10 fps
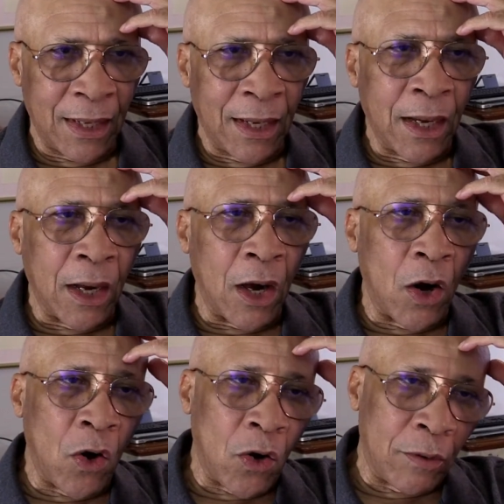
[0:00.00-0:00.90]

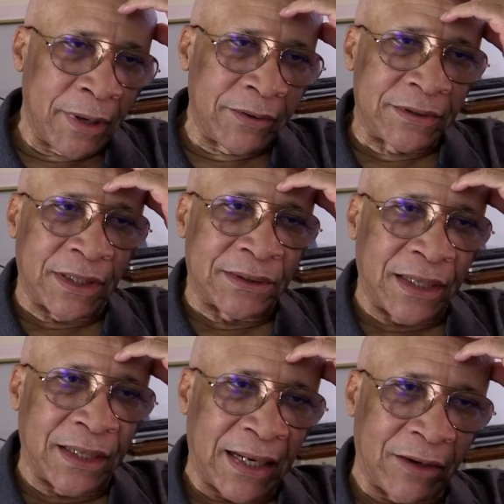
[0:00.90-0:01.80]
Oh, Mary says,
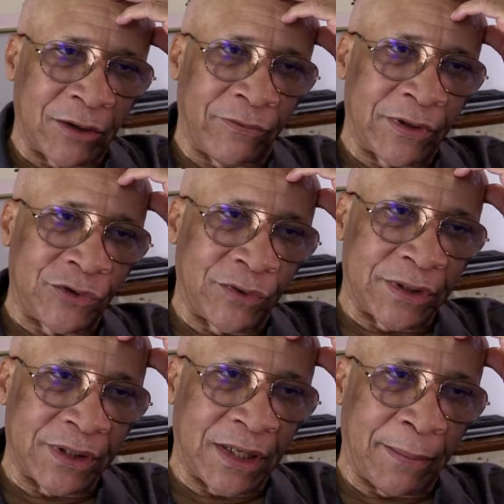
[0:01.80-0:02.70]
get out of
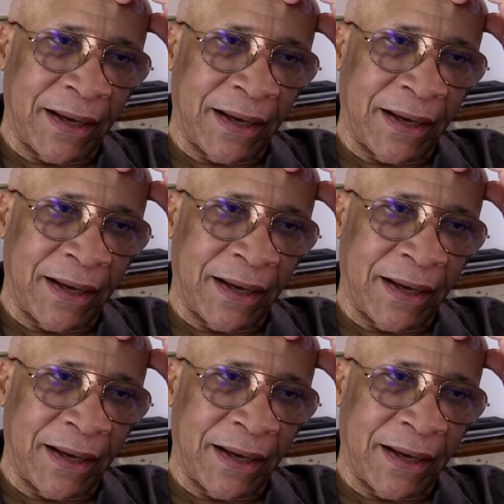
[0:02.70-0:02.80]
insurance claim as a